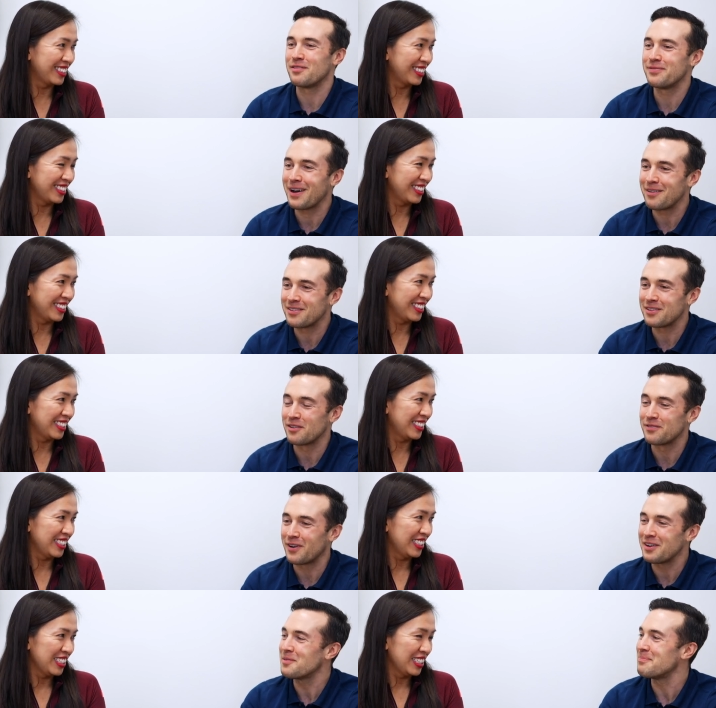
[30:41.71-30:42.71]
Speaker 1: The found the
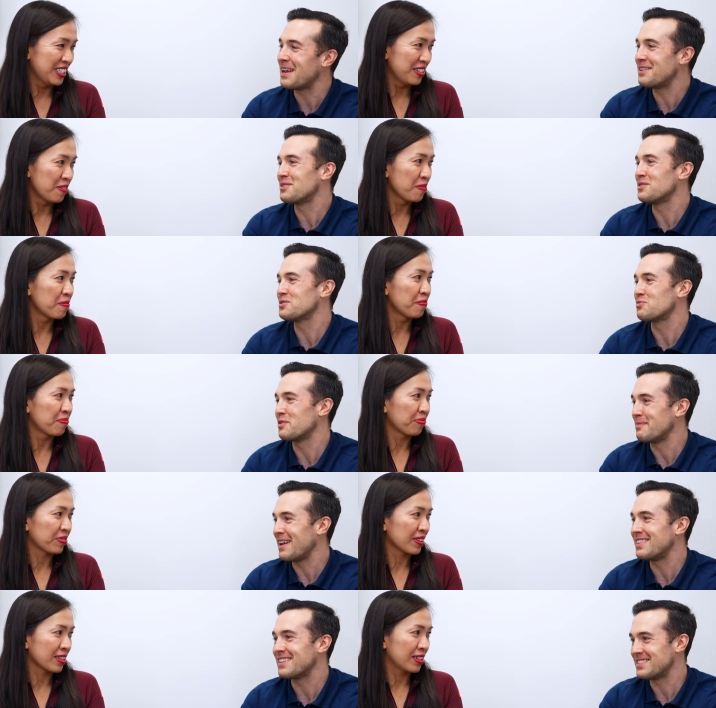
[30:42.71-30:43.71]
fundamentals remain
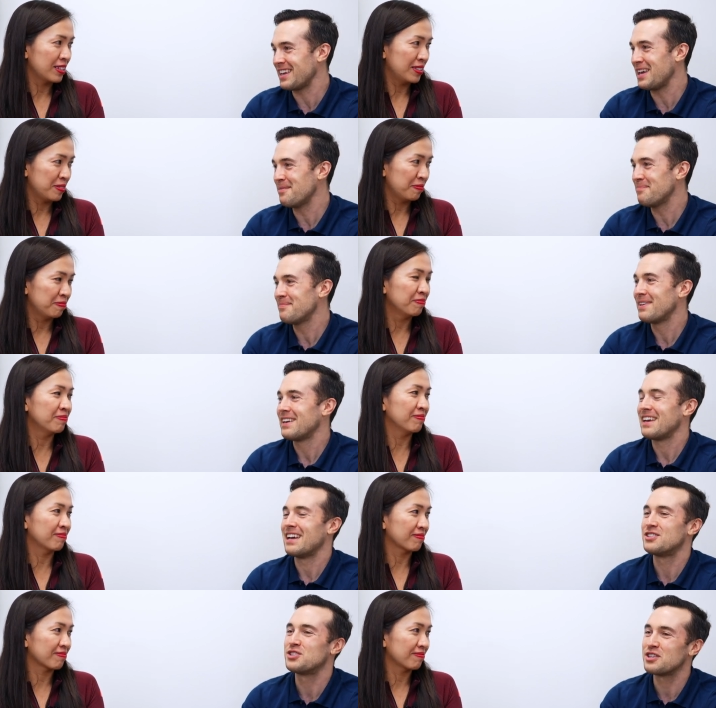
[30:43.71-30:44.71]
the same. Mm -hmm.
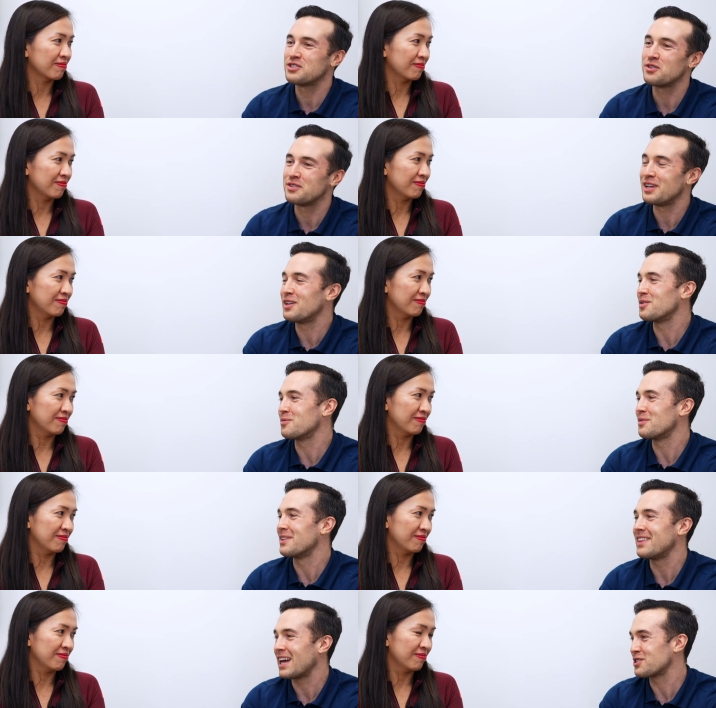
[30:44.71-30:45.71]
It's just you're dealing with
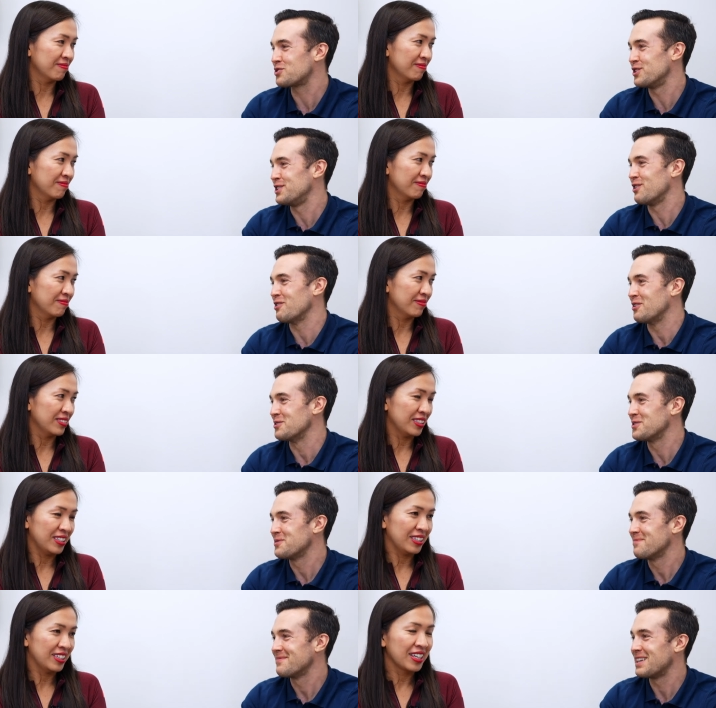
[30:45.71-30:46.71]
extra zeros.
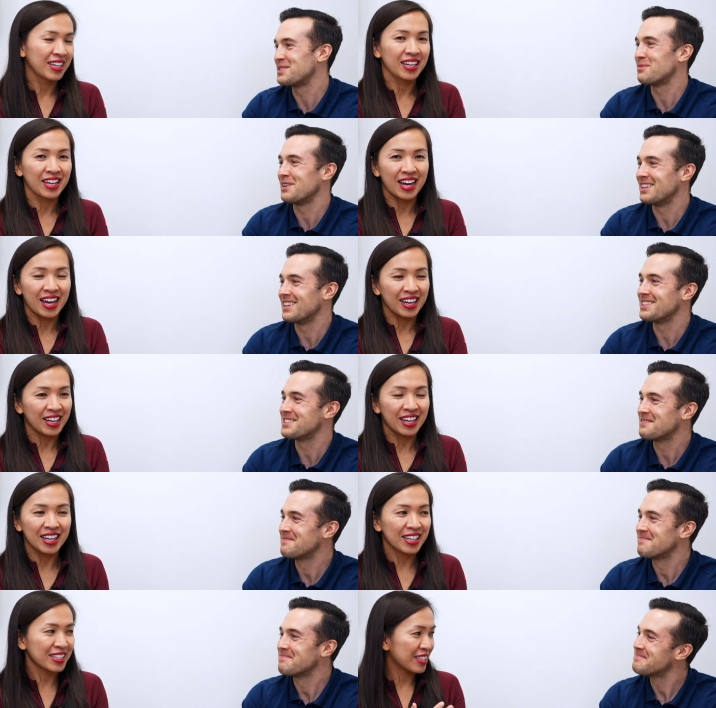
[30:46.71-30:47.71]
That's what it is.
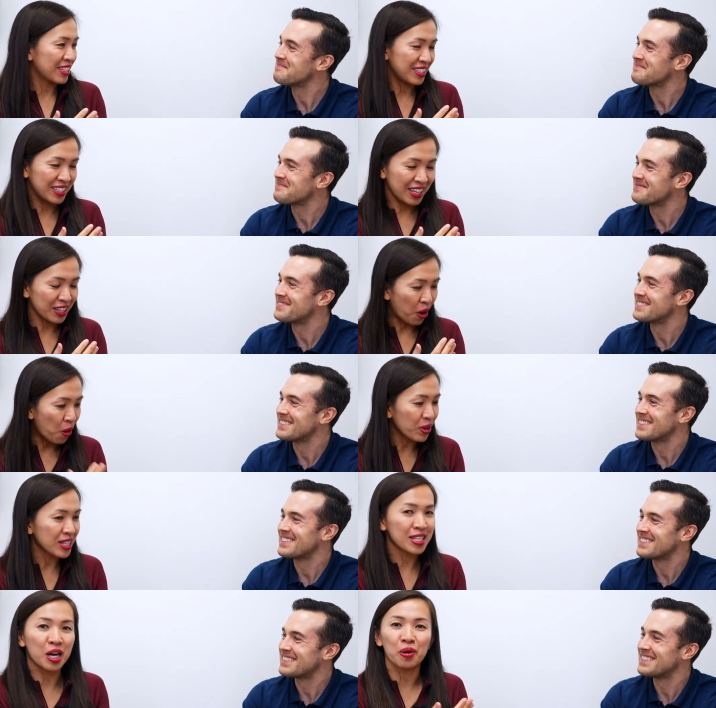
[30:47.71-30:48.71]
Speaker 2: It it always
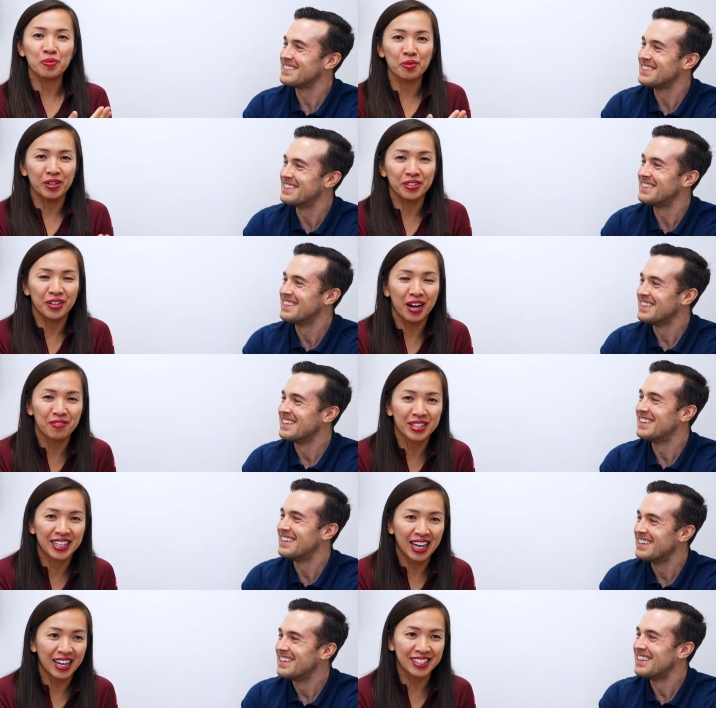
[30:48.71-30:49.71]
helps when you have a
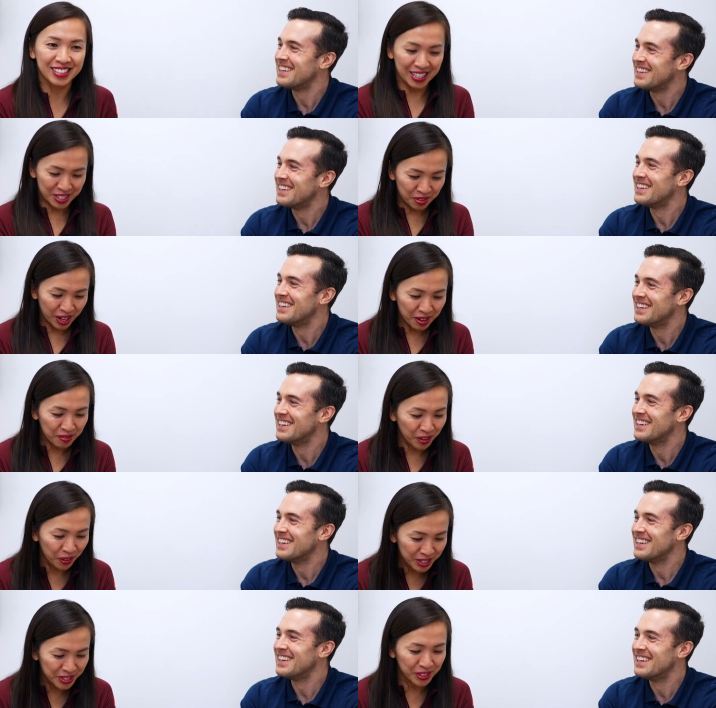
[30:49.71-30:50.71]
guide. That's why I'm
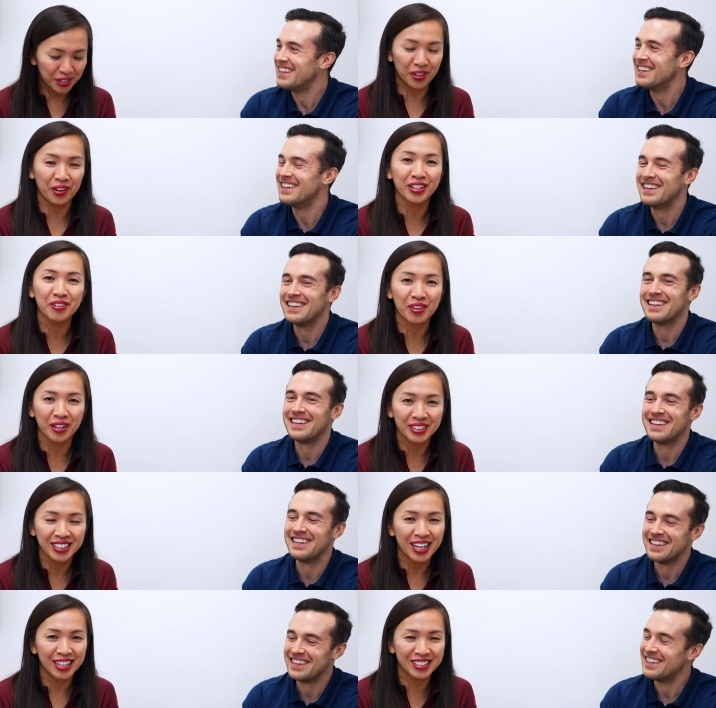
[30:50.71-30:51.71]
going to learn about it
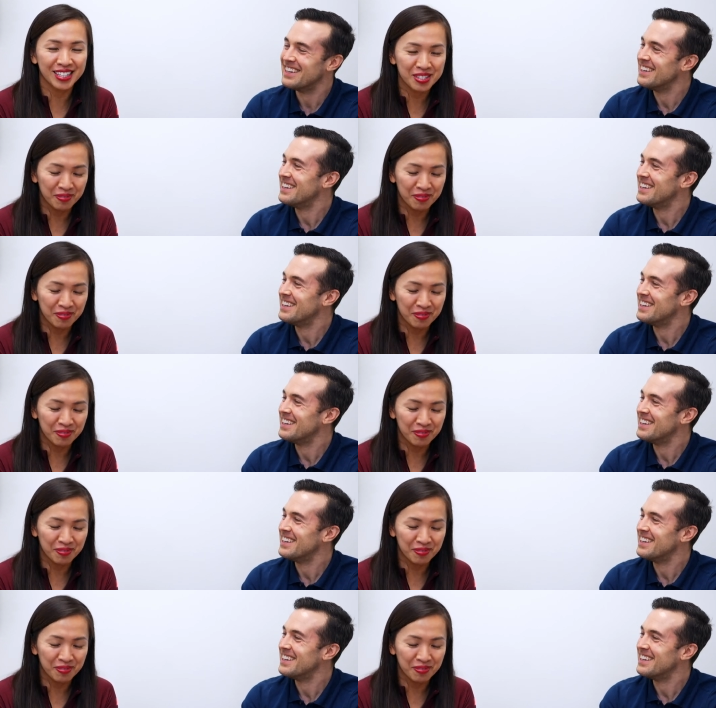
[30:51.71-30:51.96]
at this